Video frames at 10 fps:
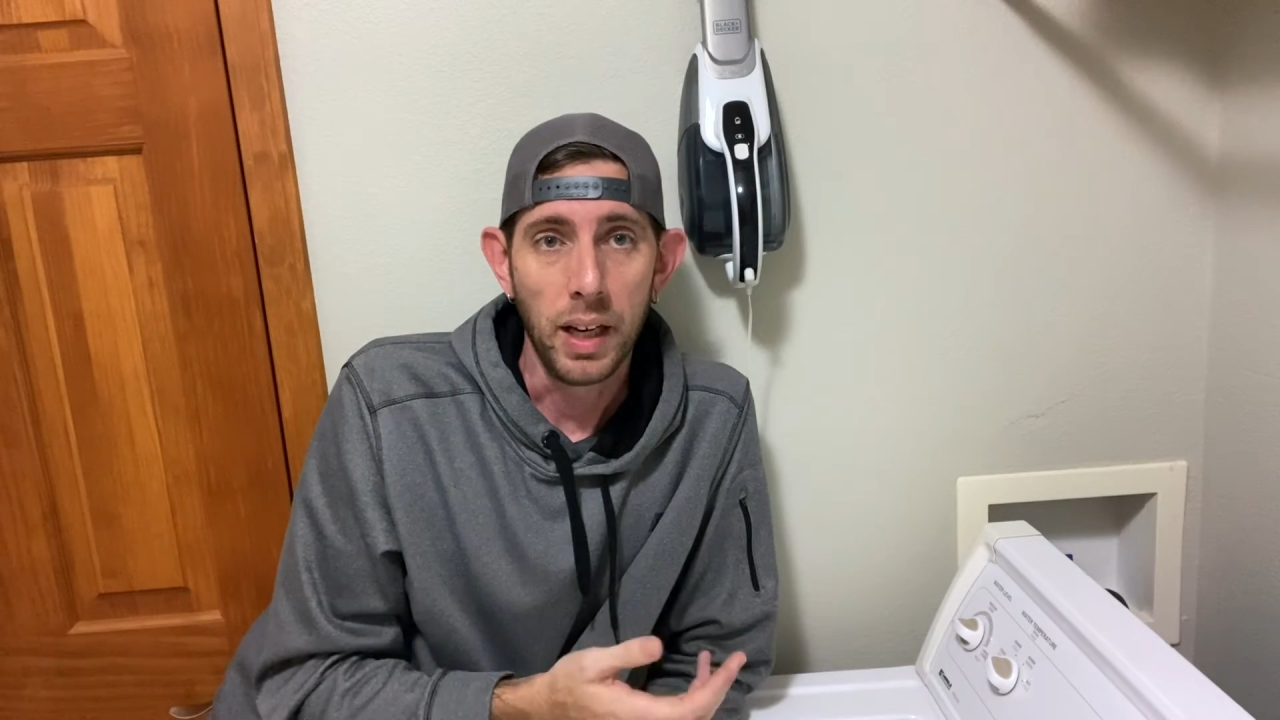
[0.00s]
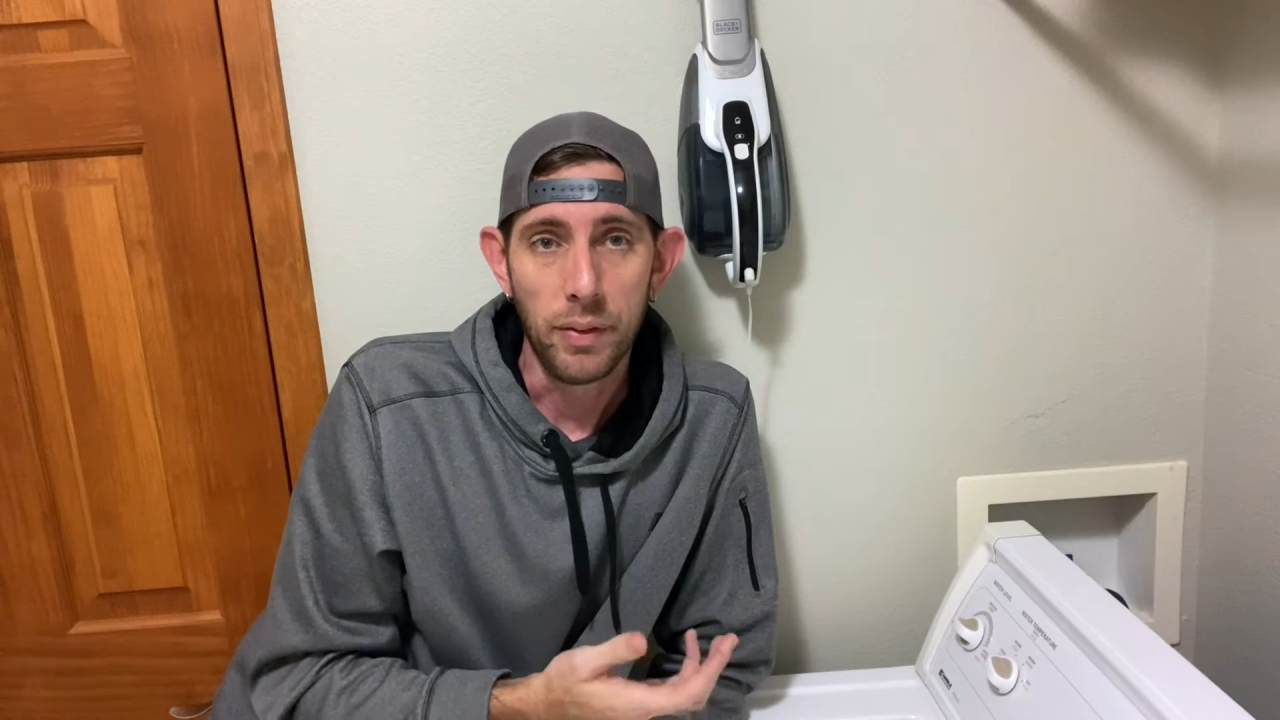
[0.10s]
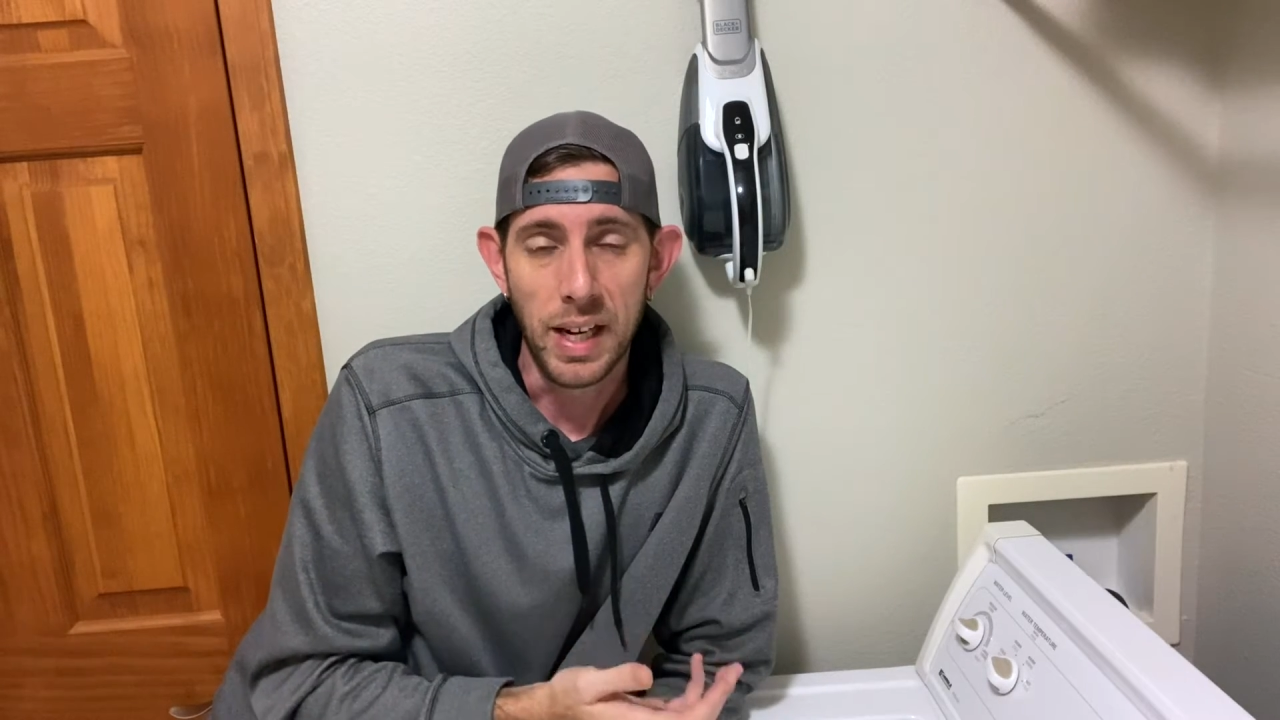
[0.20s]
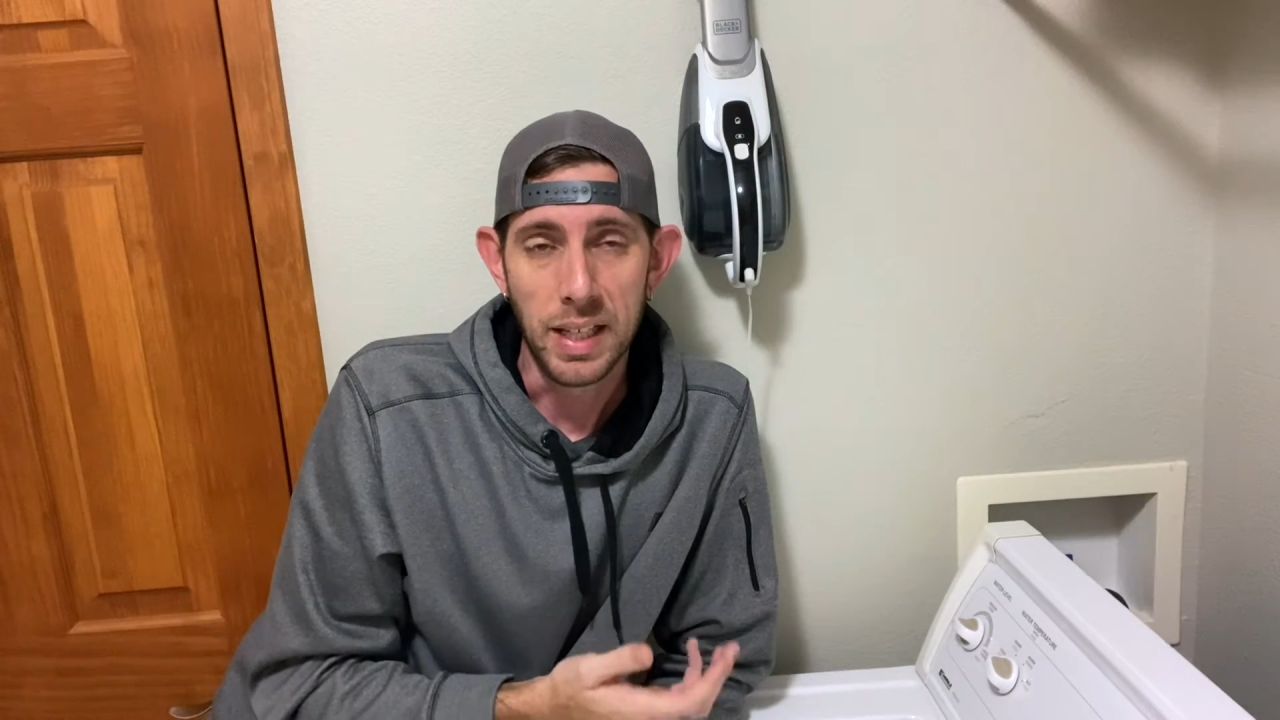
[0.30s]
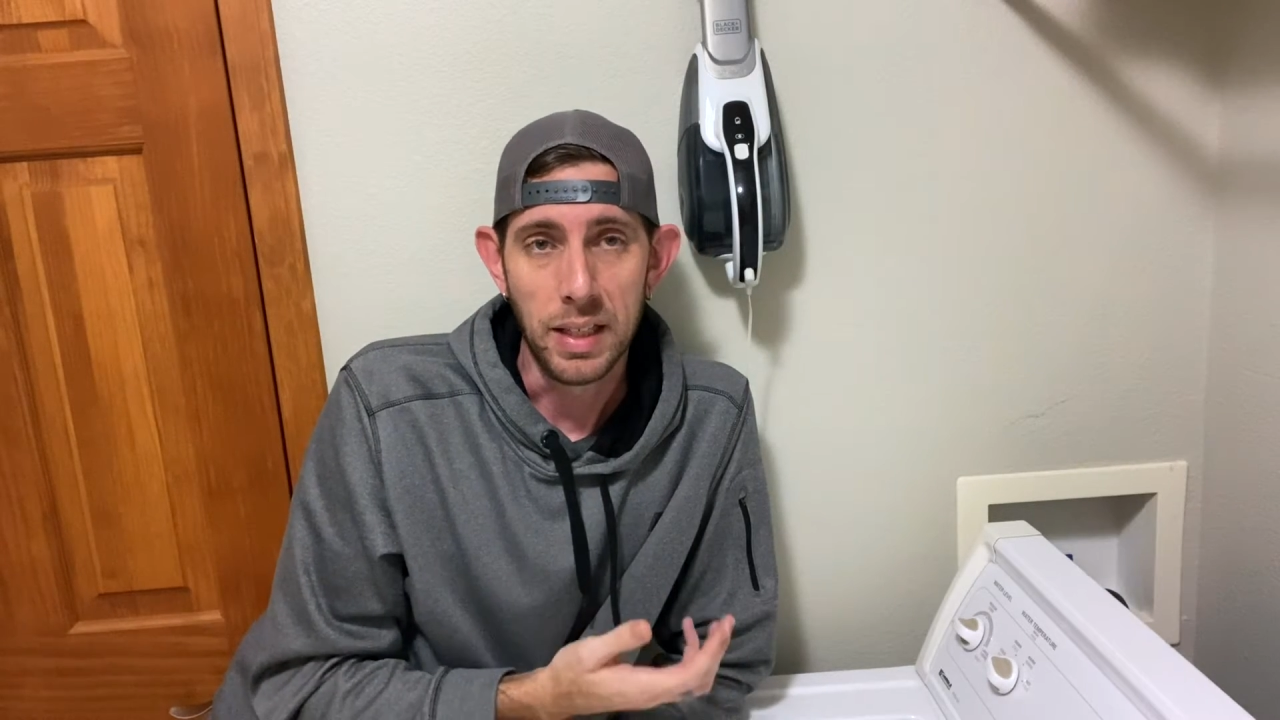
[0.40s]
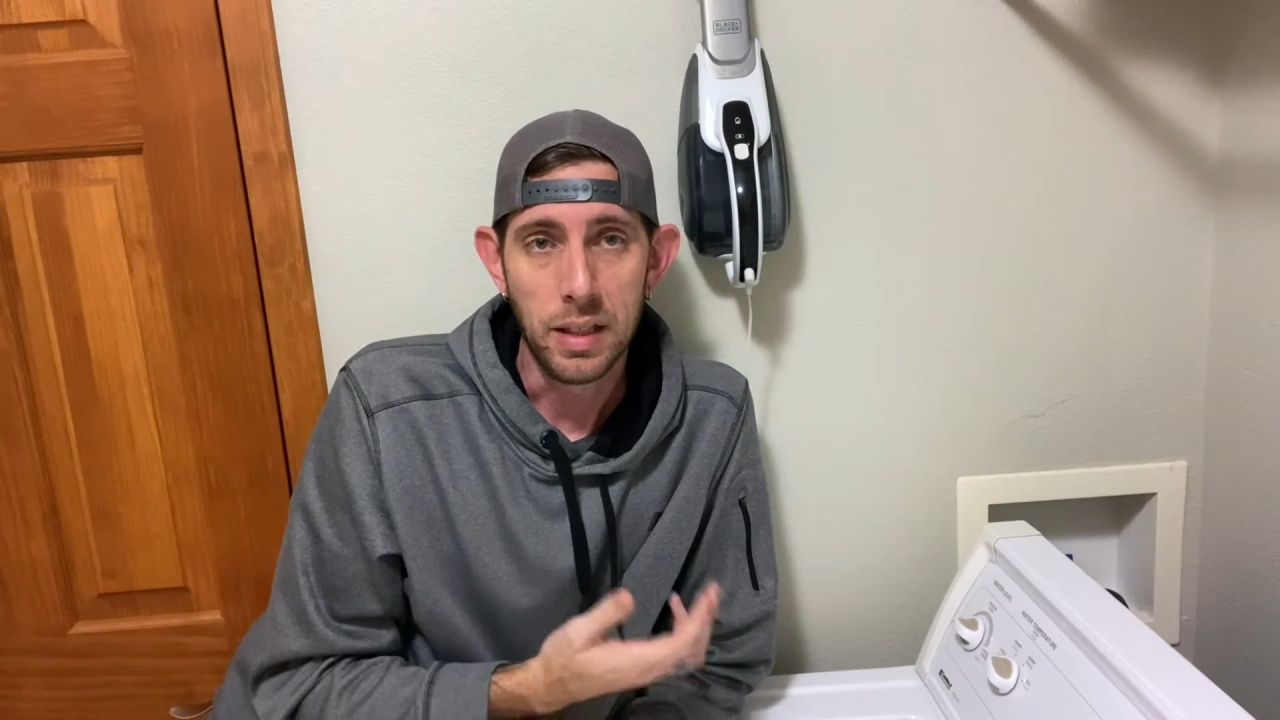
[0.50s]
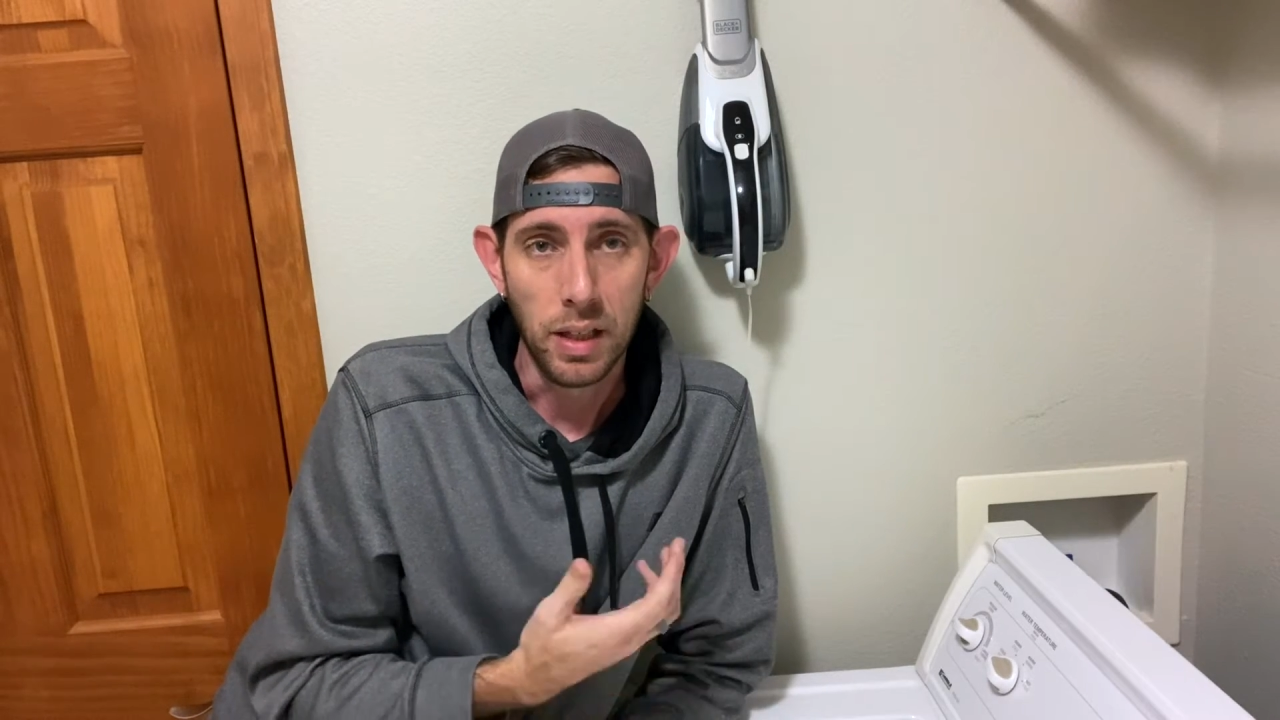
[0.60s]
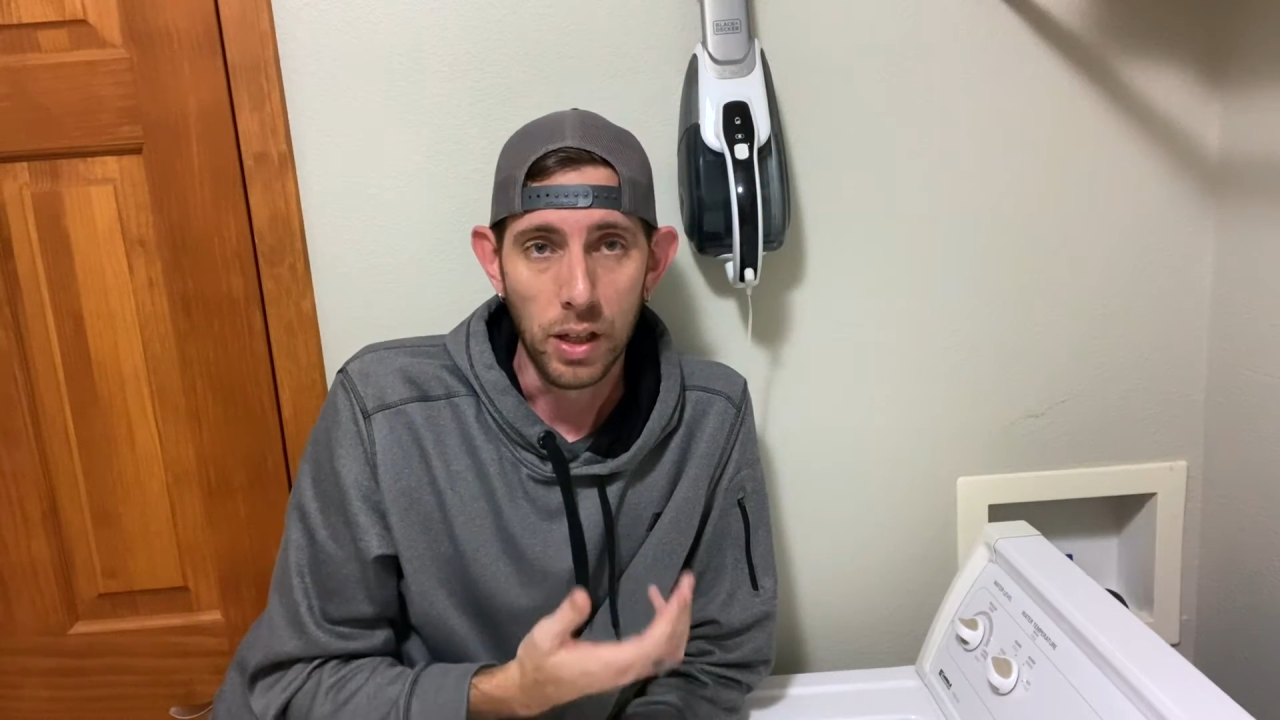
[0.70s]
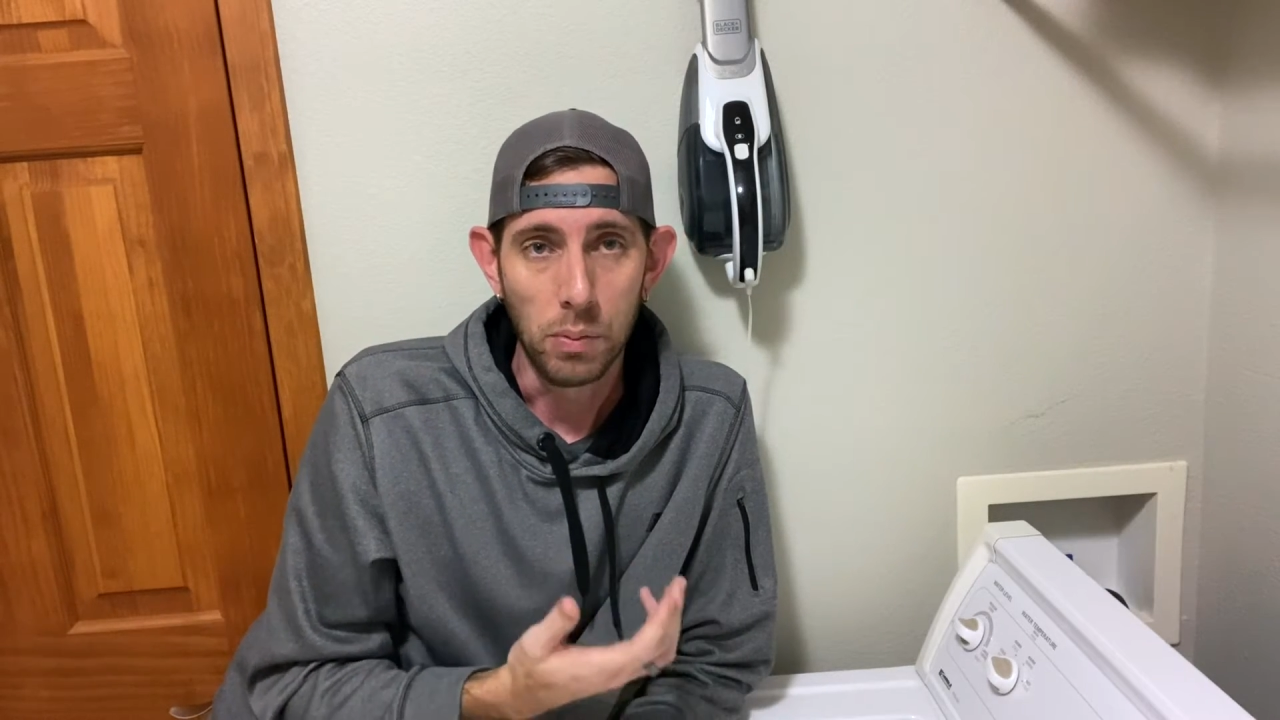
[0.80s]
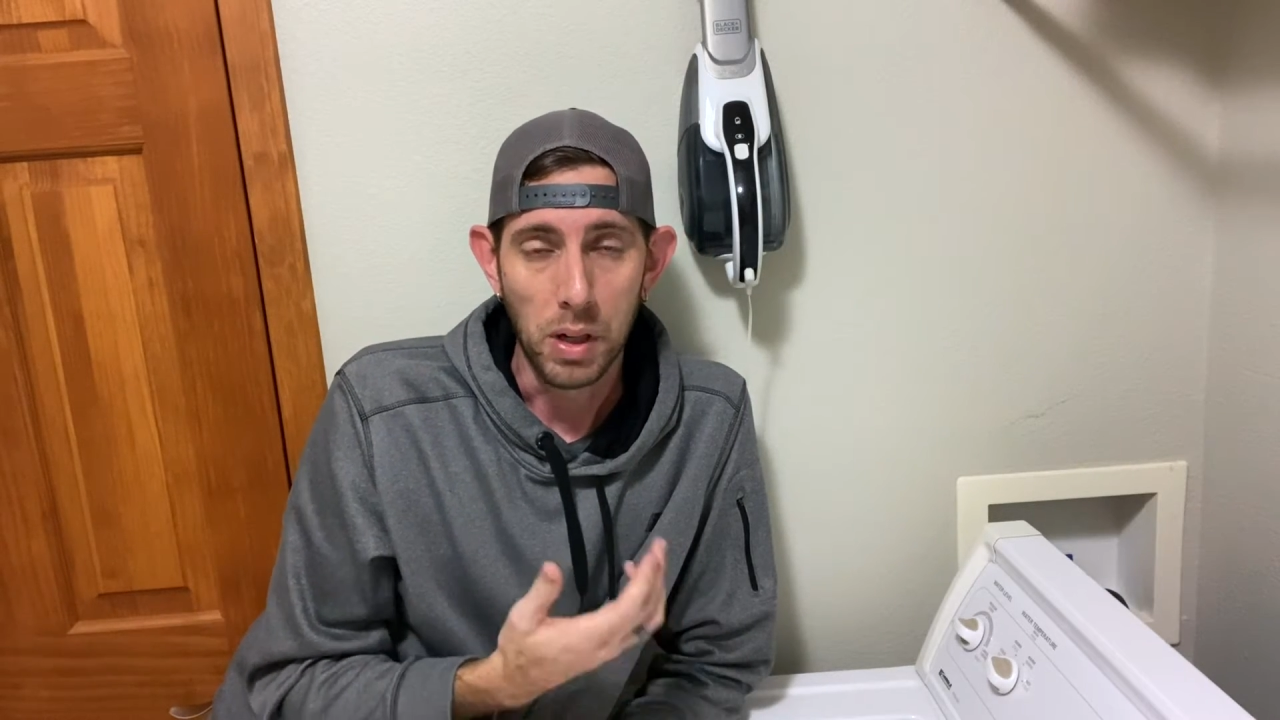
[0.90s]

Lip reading: devices to help